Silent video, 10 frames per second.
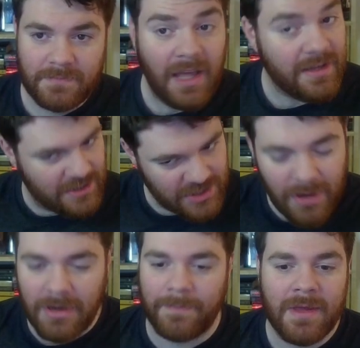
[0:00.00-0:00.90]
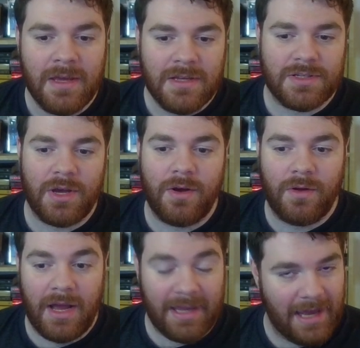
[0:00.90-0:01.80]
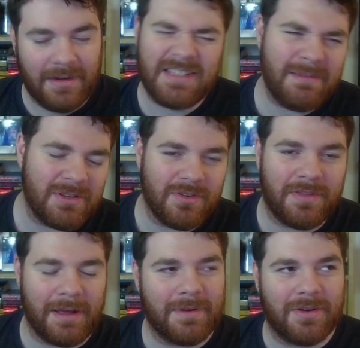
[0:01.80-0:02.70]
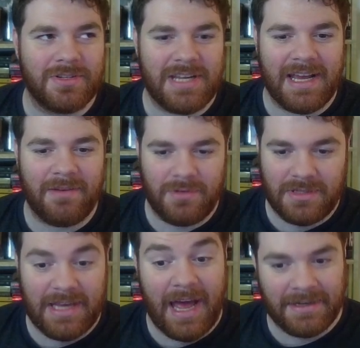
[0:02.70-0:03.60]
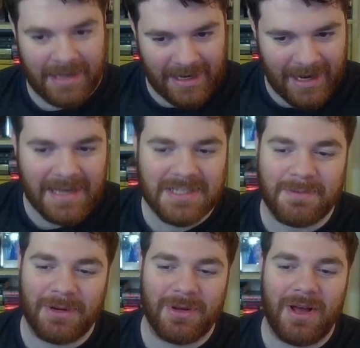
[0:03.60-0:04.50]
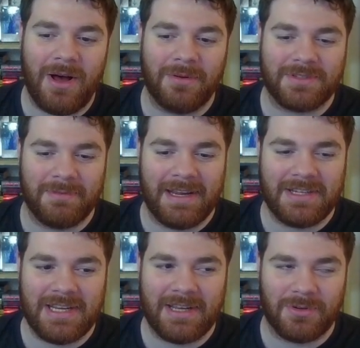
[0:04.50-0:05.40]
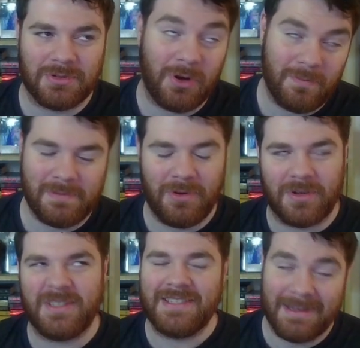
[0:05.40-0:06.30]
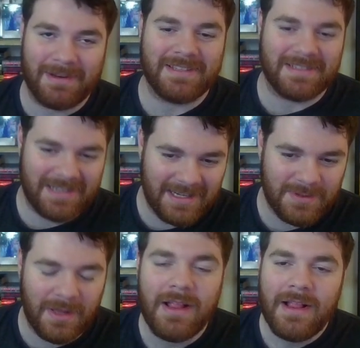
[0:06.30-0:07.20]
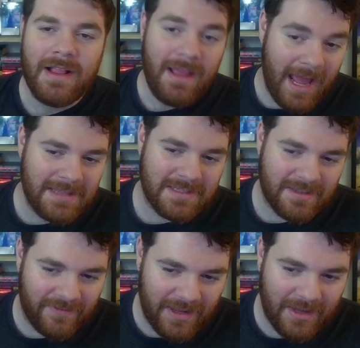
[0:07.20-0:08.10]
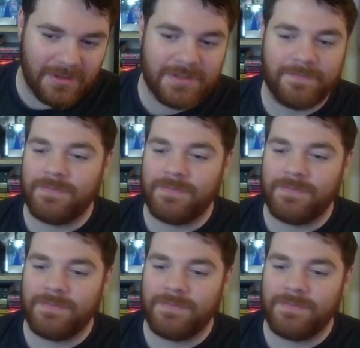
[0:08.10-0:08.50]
Y'shtola. So again, a similar sort of thing, because she can gain haste, but ultimately she can also not be blocked, similar to Zidane as well. Enters the field,